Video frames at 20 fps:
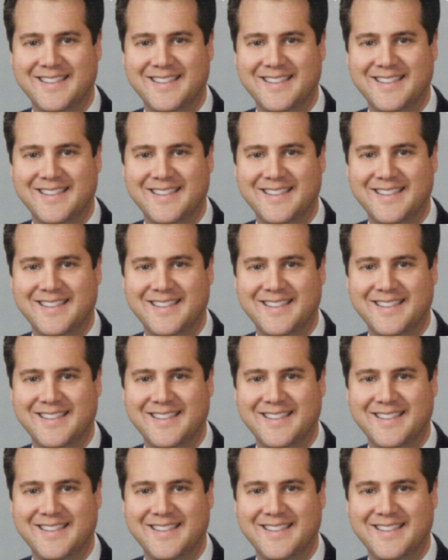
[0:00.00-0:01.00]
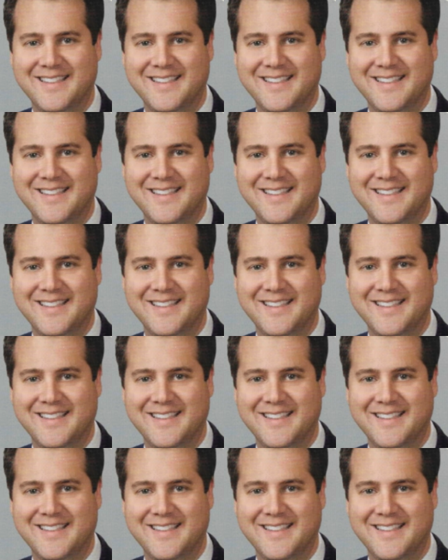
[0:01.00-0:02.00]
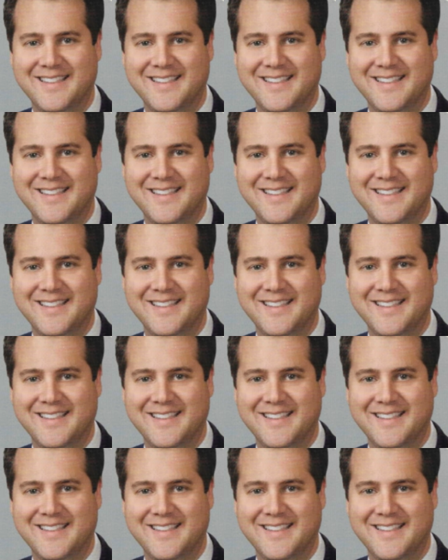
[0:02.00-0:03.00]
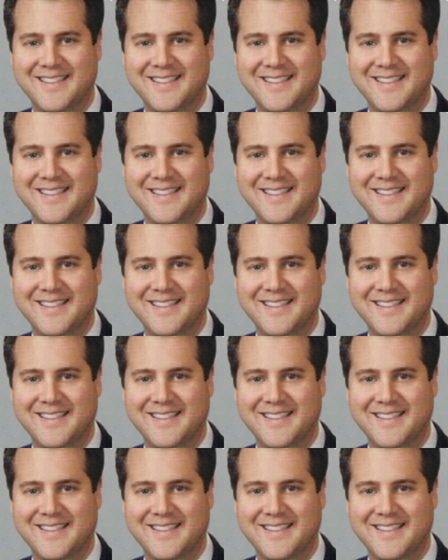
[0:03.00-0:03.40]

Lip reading: This is a still picture; no speech is visible.